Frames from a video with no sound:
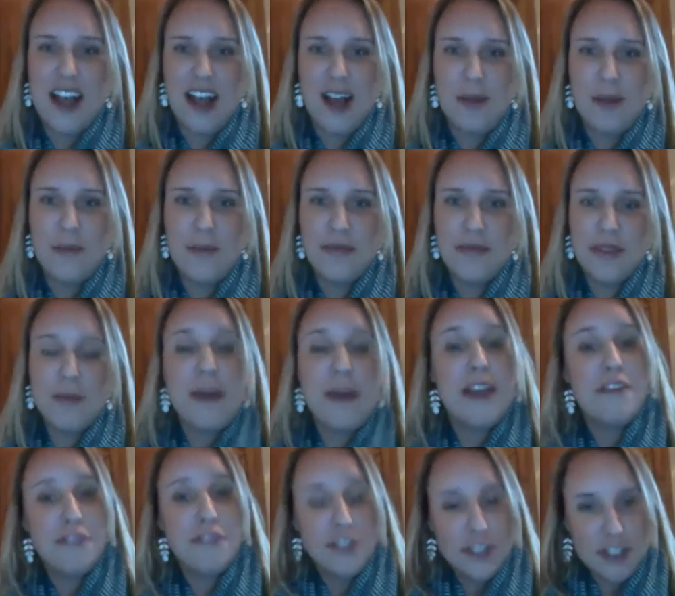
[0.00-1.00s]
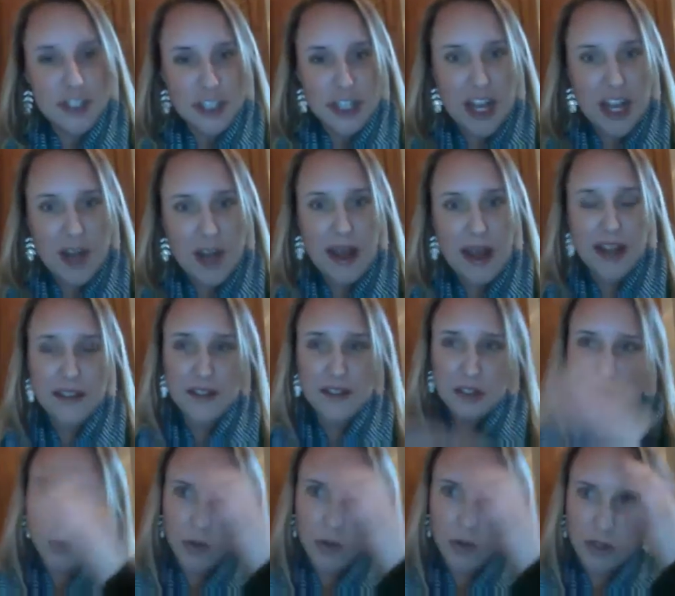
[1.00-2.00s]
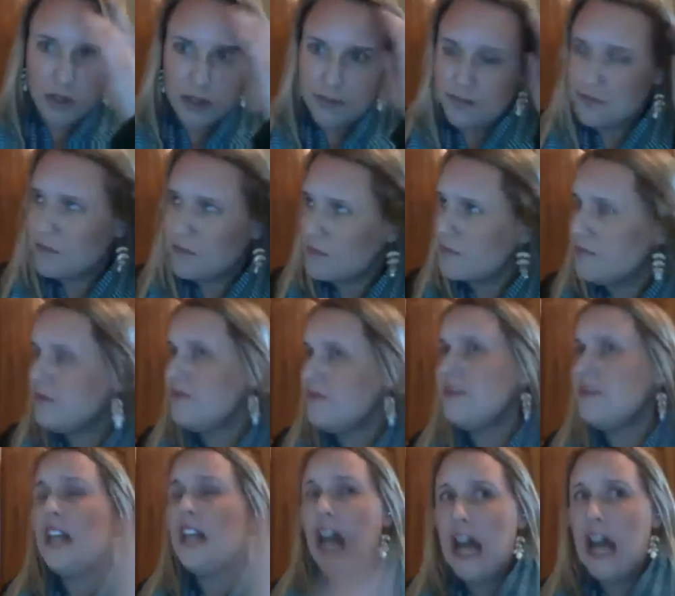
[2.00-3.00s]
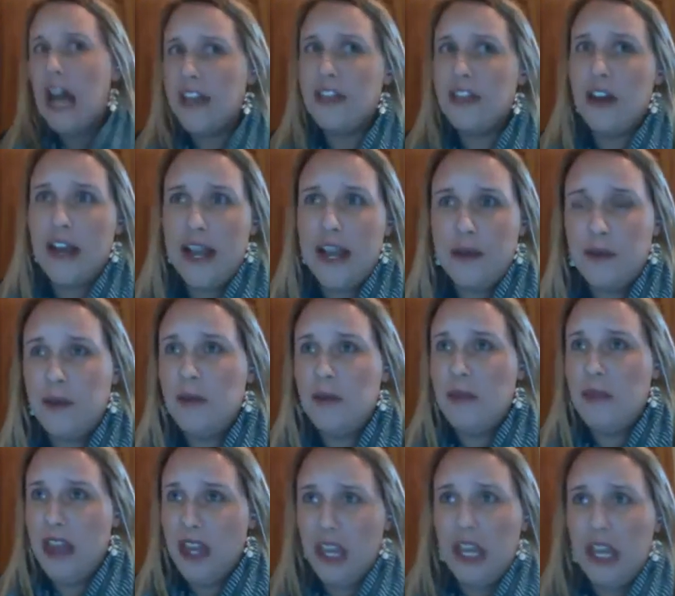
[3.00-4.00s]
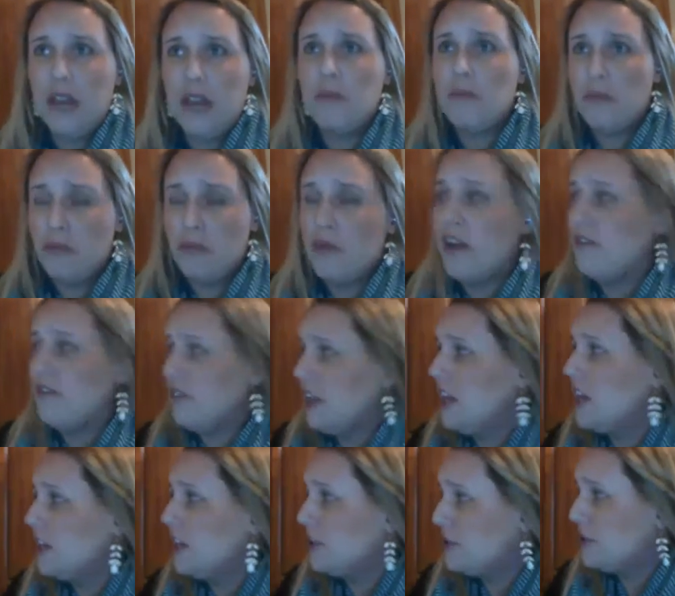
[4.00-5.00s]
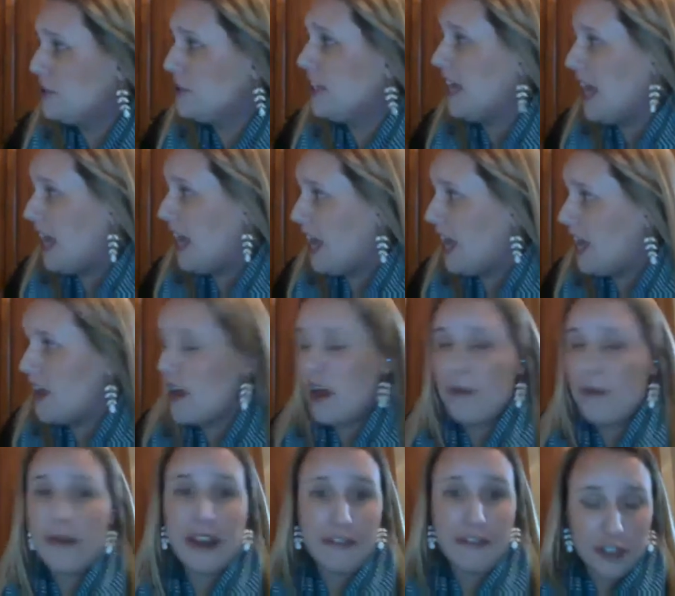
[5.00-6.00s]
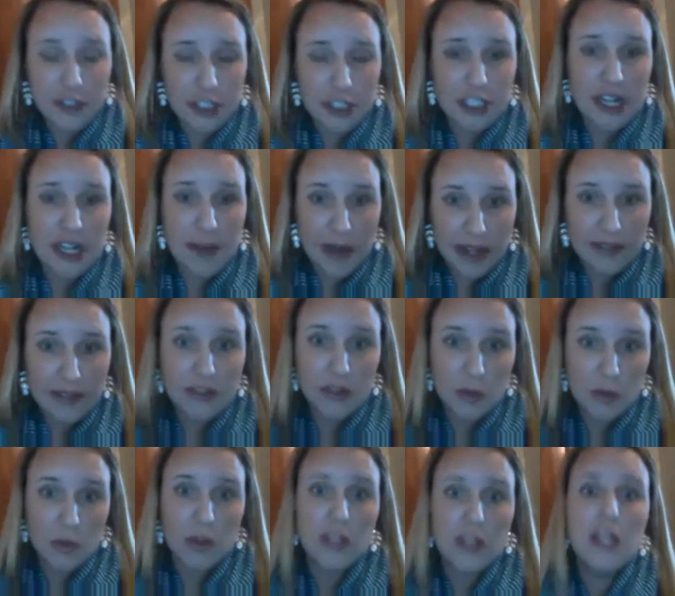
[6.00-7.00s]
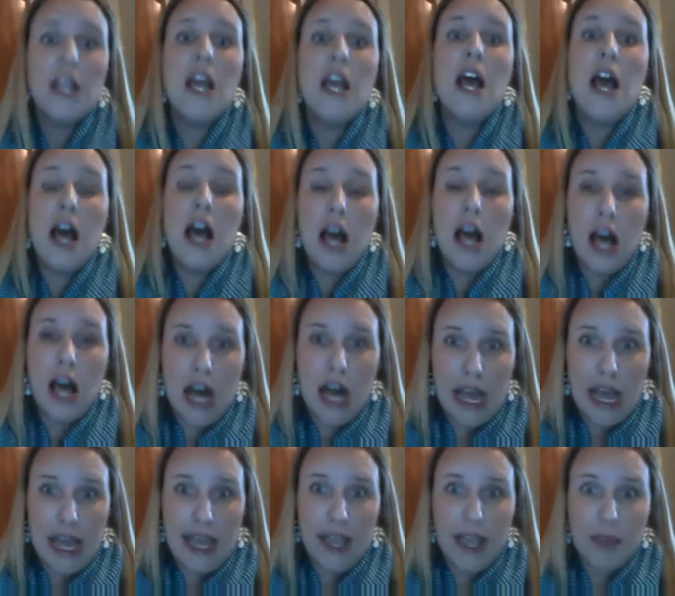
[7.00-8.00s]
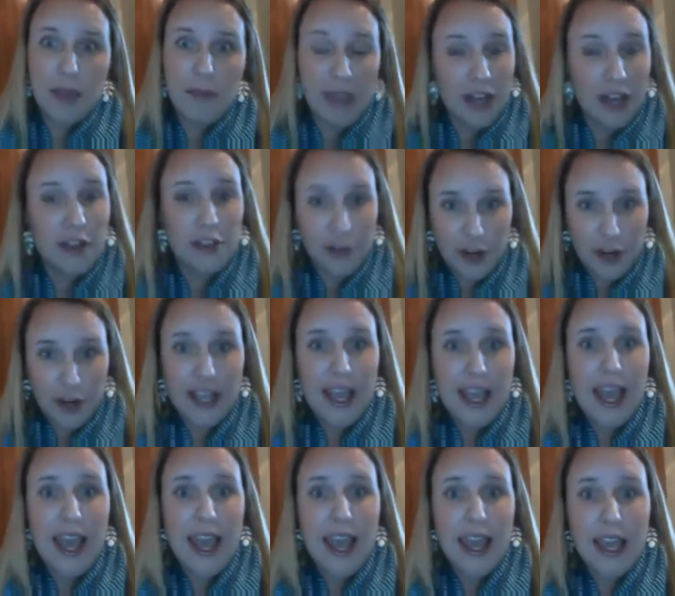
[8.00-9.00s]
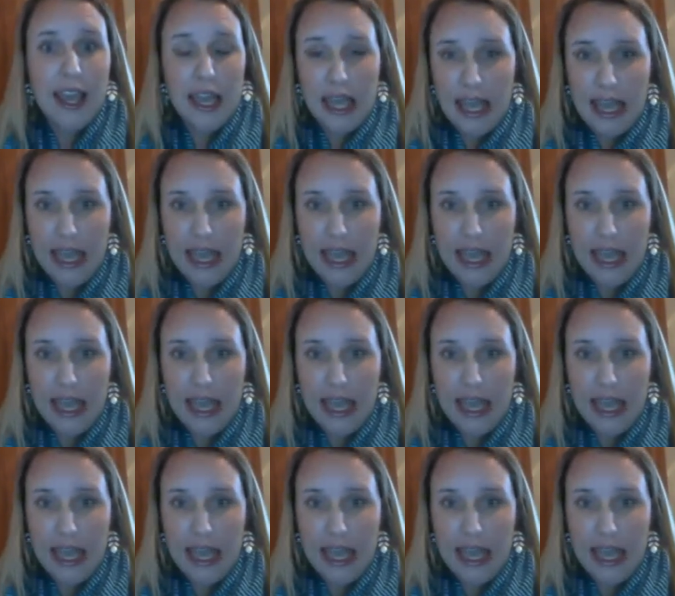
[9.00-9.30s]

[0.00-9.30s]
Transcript: My first job out of school, I thought I would be making roughly 100K. My first job out of school, I made 30K.